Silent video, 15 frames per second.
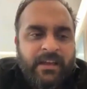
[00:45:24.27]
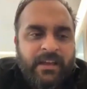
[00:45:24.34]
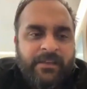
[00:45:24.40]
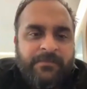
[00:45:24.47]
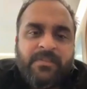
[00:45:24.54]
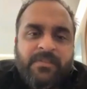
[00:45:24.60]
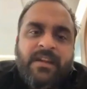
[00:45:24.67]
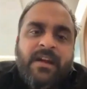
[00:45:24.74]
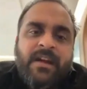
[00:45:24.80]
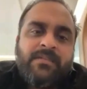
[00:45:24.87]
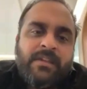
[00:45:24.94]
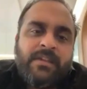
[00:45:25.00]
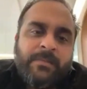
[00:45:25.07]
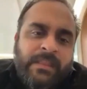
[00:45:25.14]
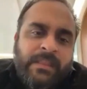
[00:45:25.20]
If you
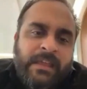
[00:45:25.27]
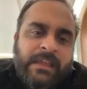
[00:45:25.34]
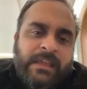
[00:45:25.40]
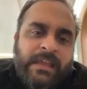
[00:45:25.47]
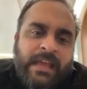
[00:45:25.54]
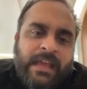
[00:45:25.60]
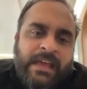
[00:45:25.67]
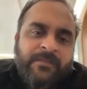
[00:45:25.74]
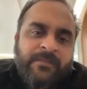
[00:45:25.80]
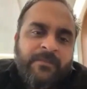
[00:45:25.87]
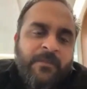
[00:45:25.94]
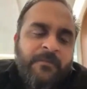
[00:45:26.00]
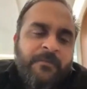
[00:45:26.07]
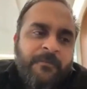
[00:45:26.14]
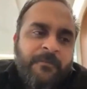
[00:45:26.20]
start something and
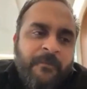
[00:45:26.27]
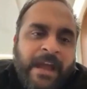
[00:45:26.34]
if you